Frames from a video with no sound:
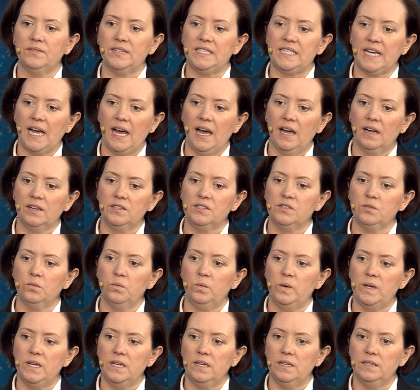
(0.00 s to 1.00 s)
of attacks,
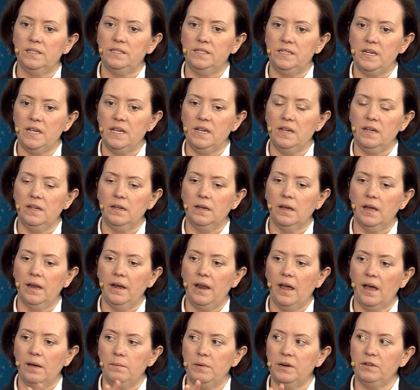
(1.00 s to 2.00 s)
we see an
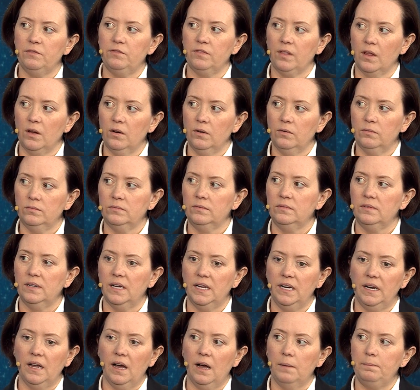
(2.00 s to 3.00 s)
ebb and flow,
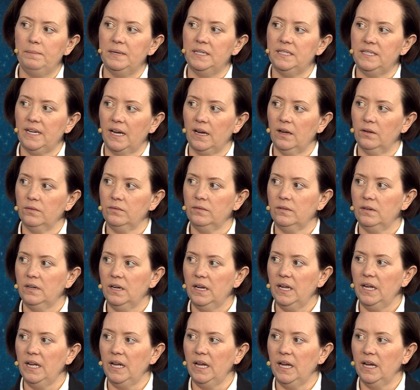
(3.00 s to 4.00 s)
an up and down,
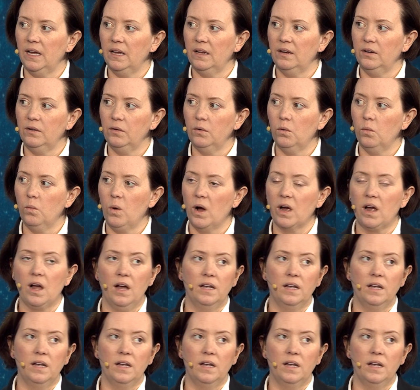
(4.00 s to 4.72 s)
in what